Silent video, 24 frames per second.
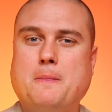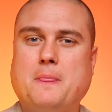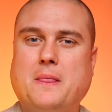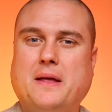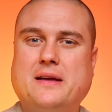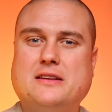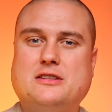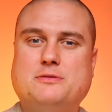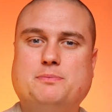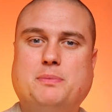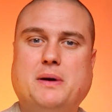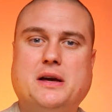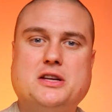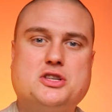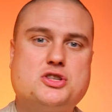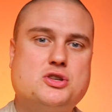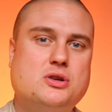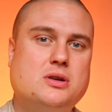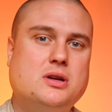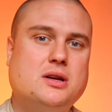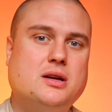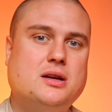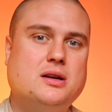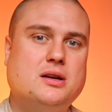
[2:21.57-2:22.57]

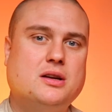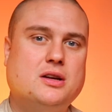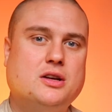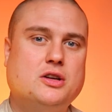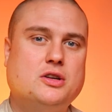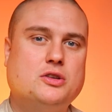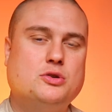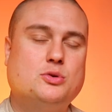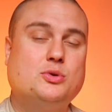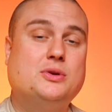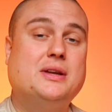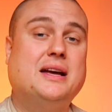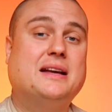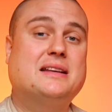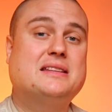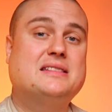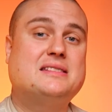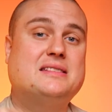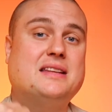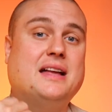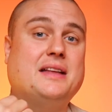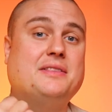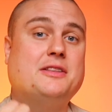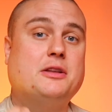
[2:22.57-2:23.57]
especially to the
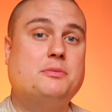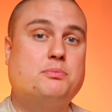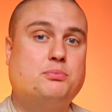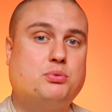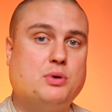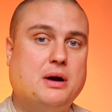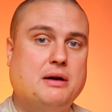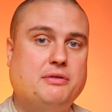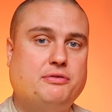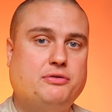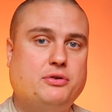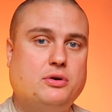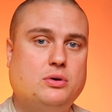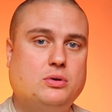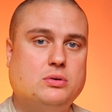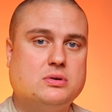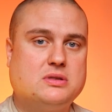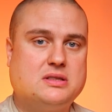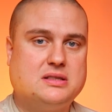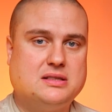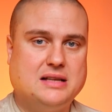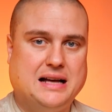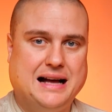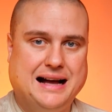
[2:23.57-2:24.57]
extended breath
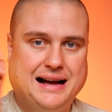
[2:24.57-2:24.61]
holds